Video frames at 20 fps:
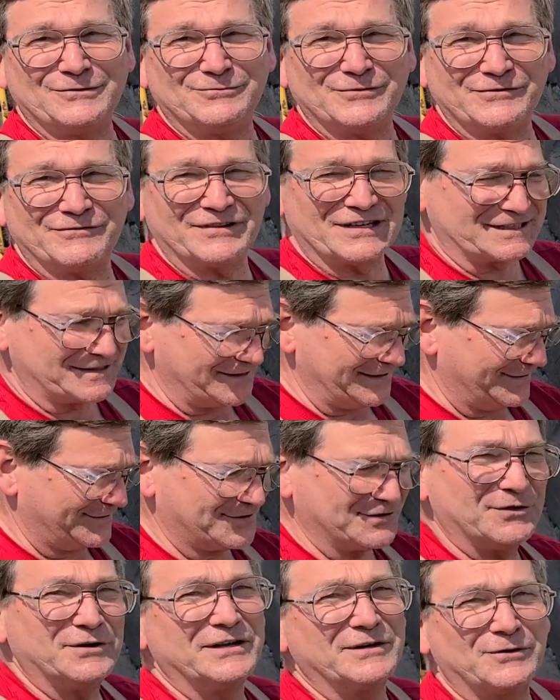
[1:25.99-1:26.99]
We fix it
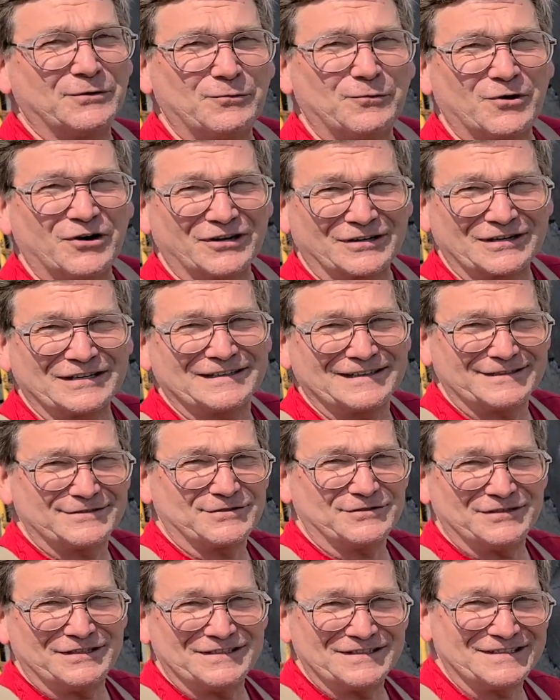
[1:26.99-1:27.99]
so it'll work as
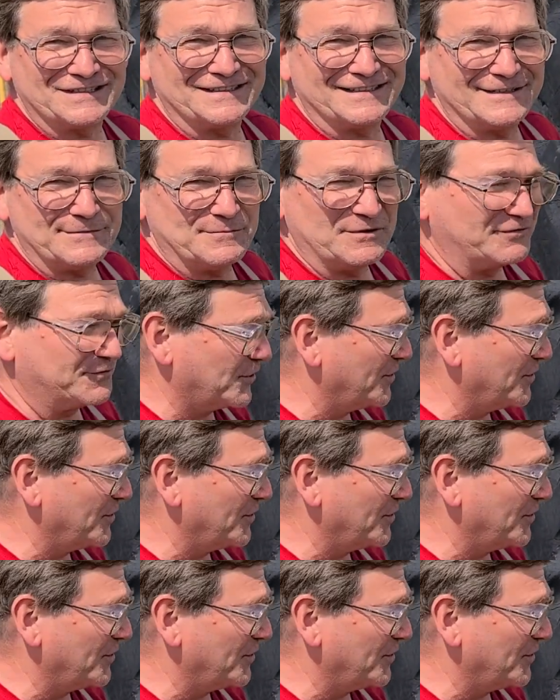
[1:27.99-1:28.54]
good as it did before